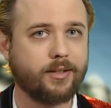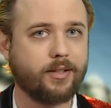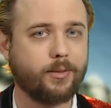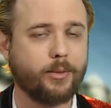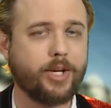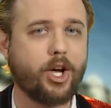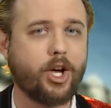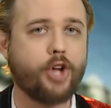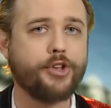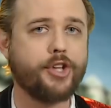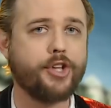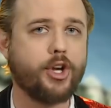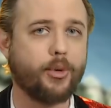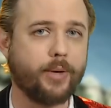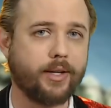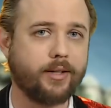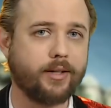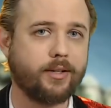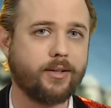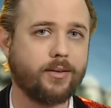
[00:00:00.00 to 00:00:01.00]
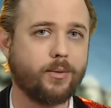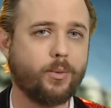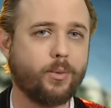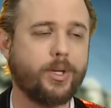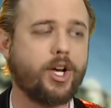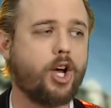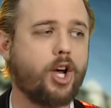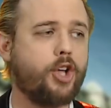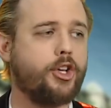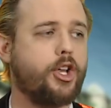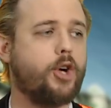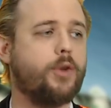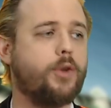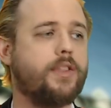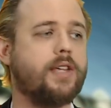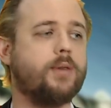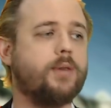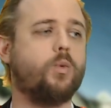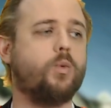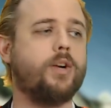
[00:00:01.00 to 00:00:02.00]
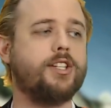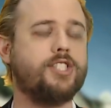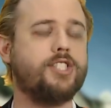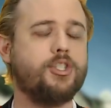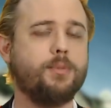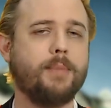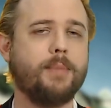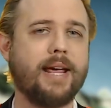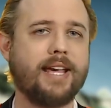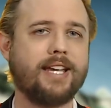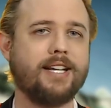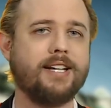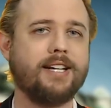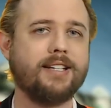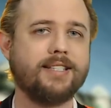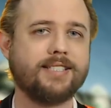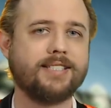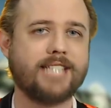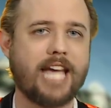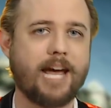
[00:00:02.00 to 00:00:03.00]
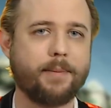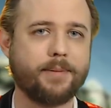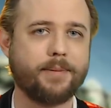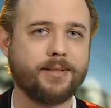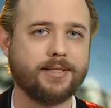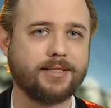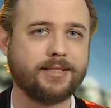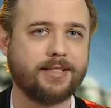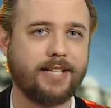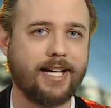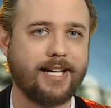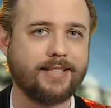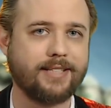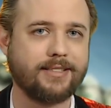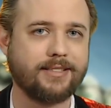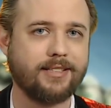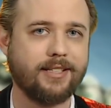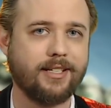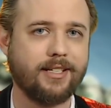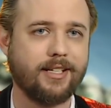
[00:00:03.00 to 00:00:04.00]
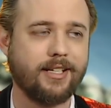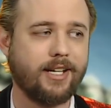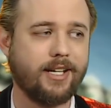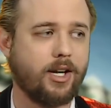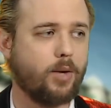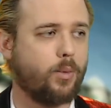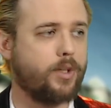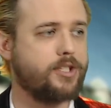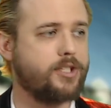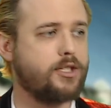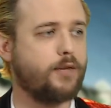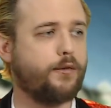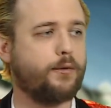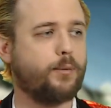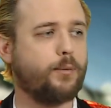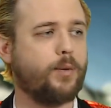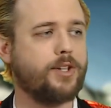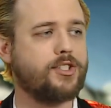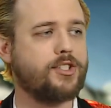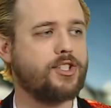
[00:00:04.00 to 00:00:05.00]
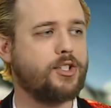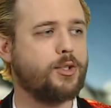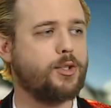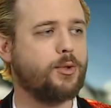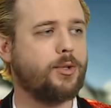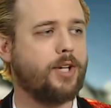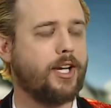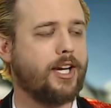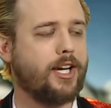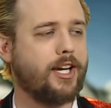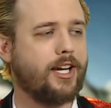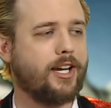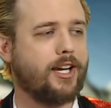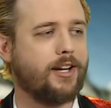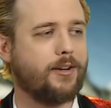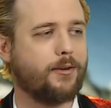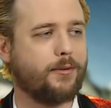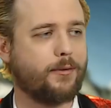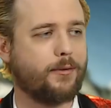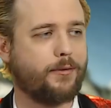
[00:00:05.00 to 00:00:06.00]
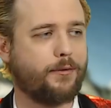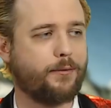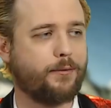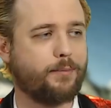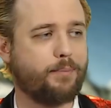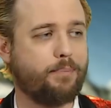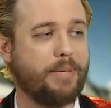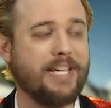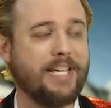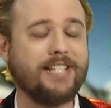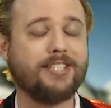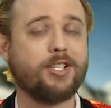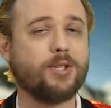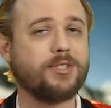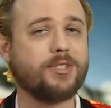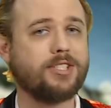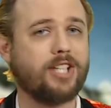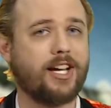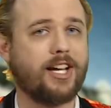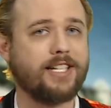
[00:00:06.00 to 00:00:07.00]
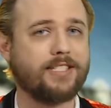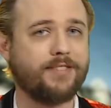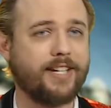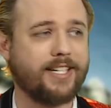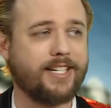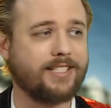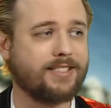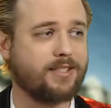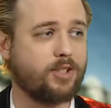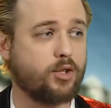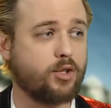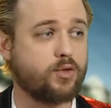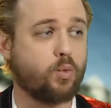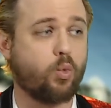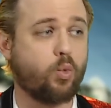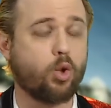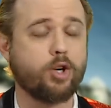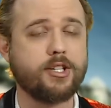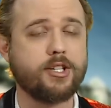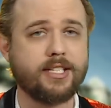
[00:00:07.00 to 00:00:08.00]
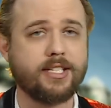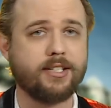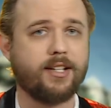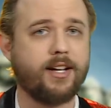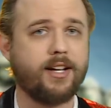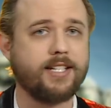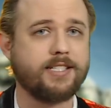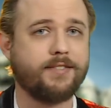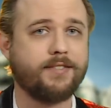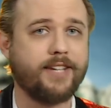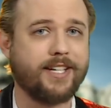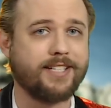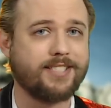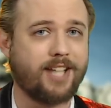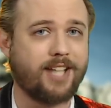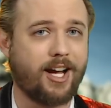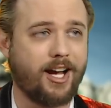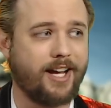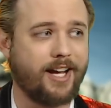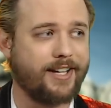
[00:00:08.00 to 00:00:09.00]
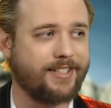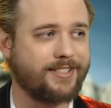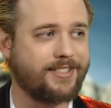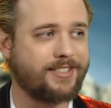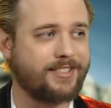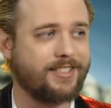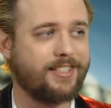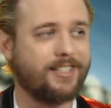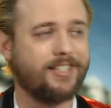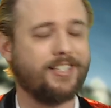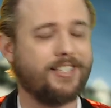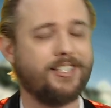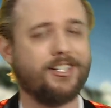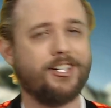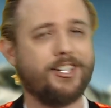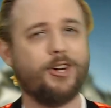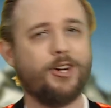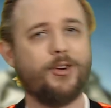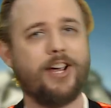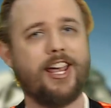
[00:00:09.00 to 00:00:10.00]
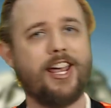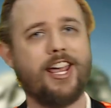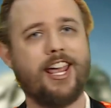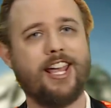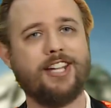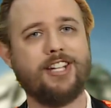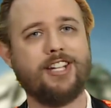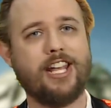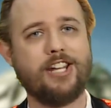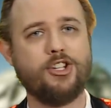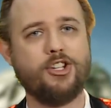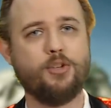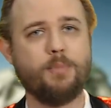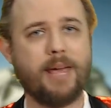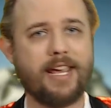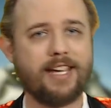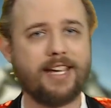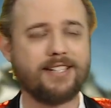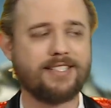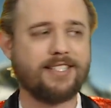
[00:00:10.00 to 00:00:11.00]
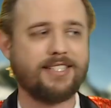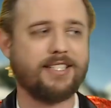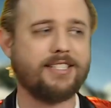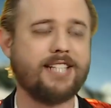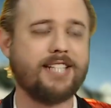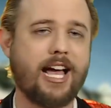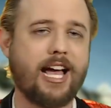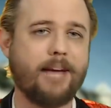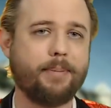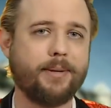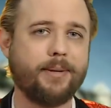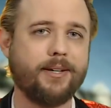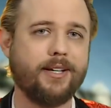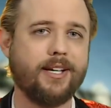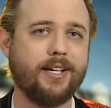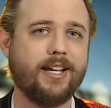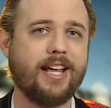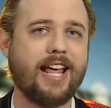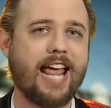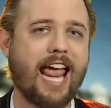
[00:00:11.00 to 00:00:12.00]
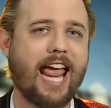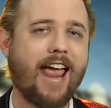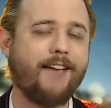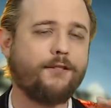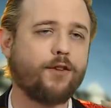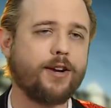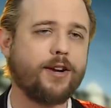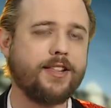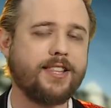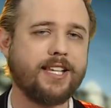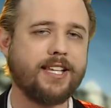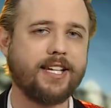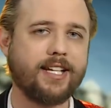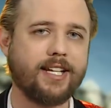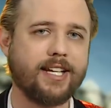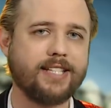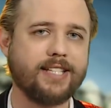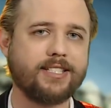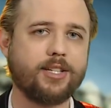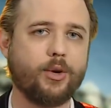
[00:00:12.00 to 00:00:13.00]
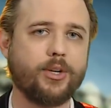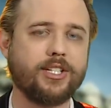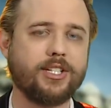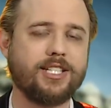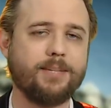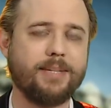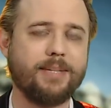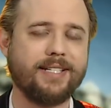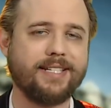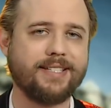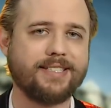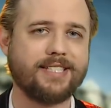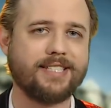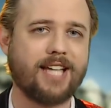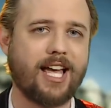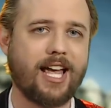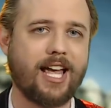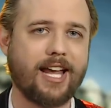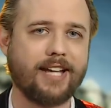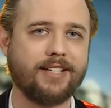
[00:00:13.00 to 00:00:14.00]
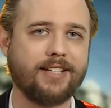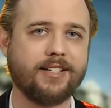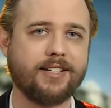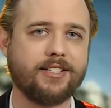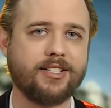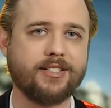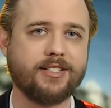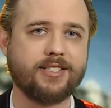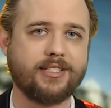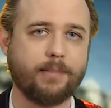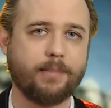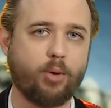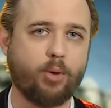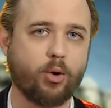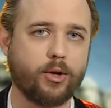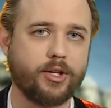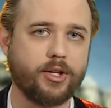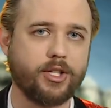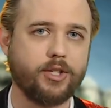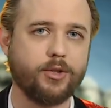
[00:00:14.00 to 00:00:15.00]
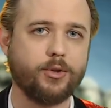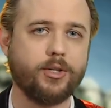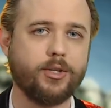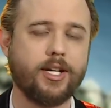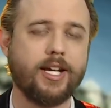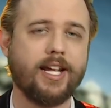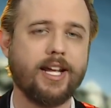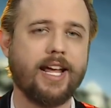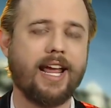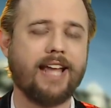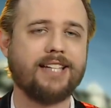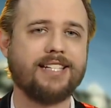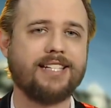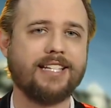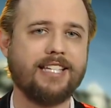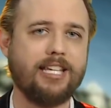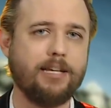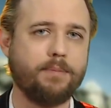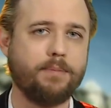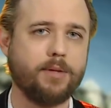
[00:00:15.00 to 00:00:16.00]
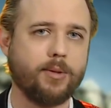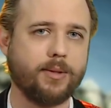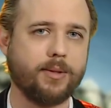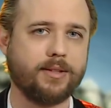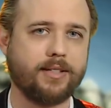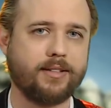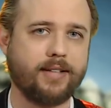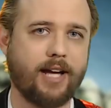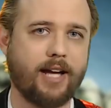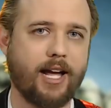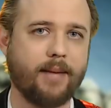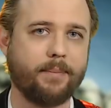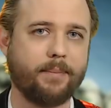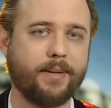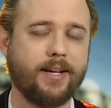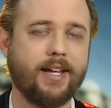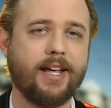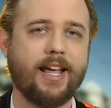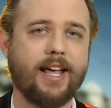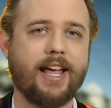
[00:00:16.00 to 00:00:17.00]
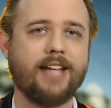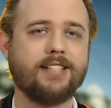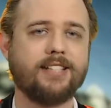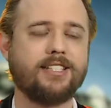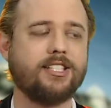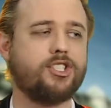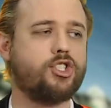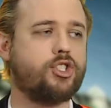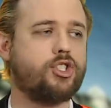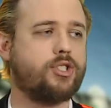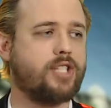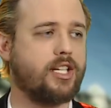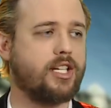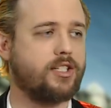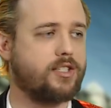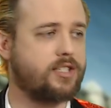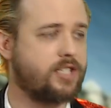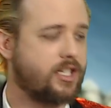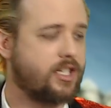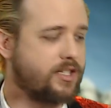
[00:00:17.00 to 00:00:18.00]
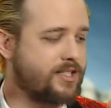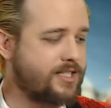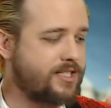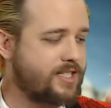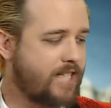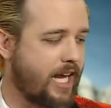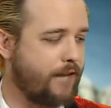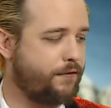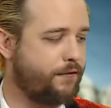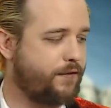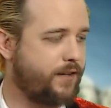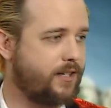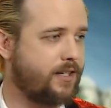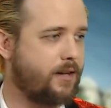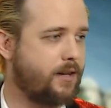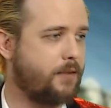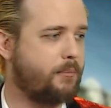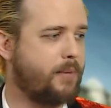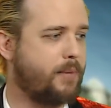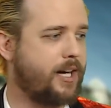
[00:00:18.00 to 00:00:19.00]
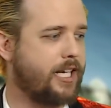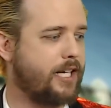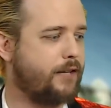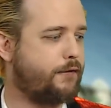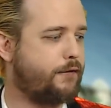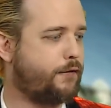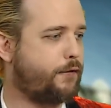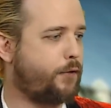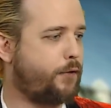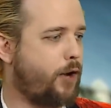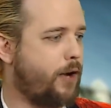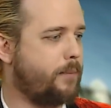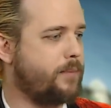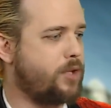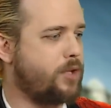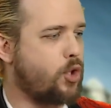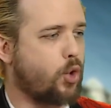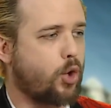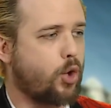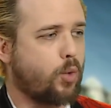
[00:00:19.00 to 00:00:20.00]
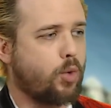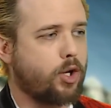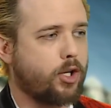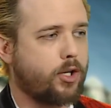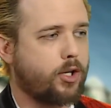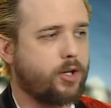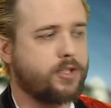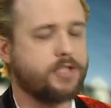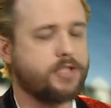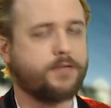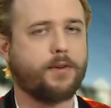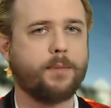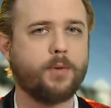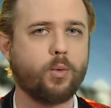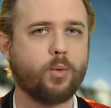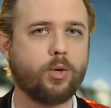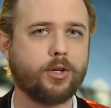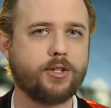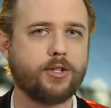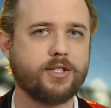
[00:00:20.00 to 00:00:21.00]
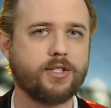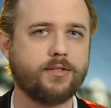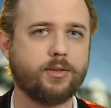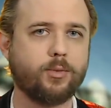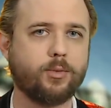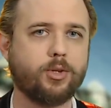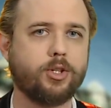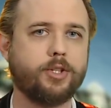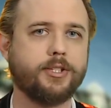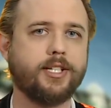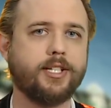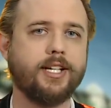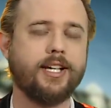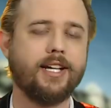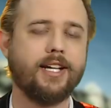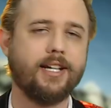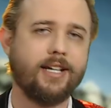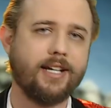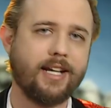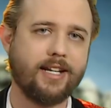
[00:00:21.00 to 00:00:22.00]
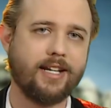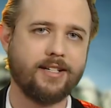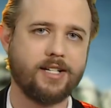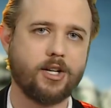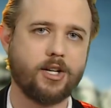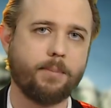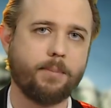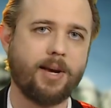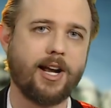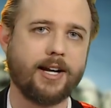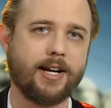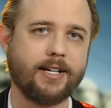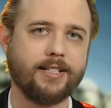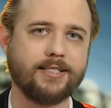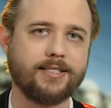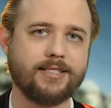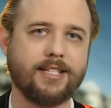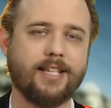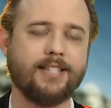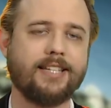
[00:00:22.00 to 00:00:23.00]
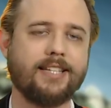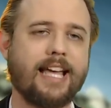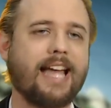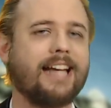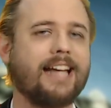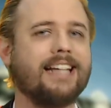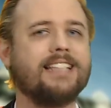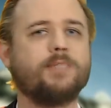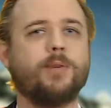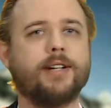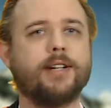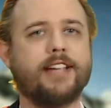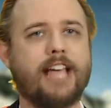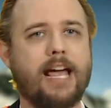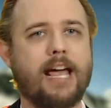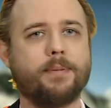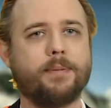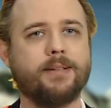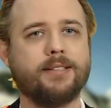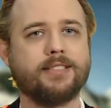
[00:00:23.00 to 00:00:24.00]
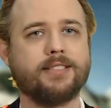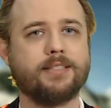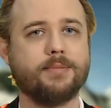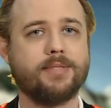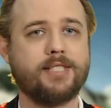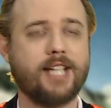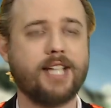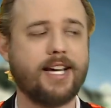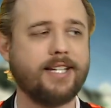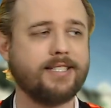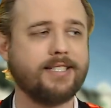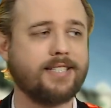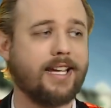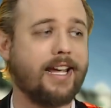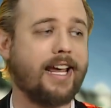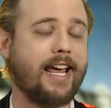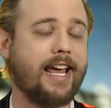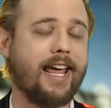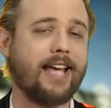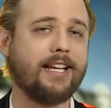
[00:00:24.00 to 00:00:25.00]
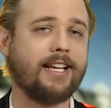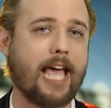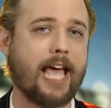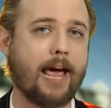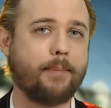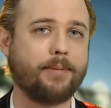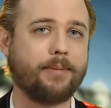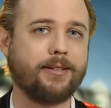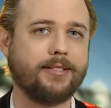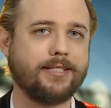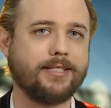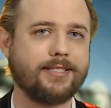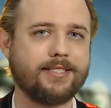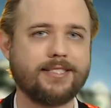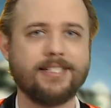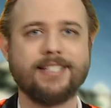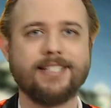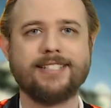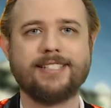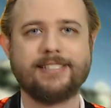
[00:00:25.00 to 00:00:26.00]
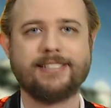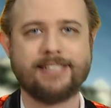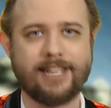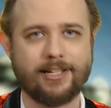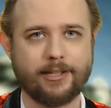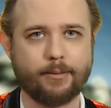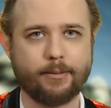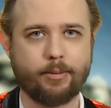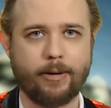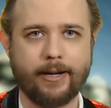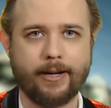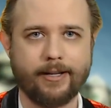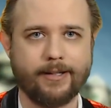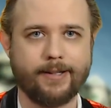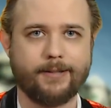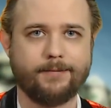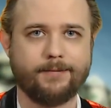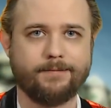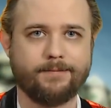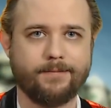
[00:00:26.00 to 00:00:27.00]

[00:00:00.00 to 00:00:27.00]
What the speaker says: We all know it. We all know that once you make it into this capitalist class, once you beat those Las Vegas, those worse than Las Vegas odds, you know, and you make it to the top, everything is going to be designed to support you and to keep you at the top and to siphon money from your workers, from the workers of the world, into your pockets. That is what capitalism does, and capitalists celebrate it.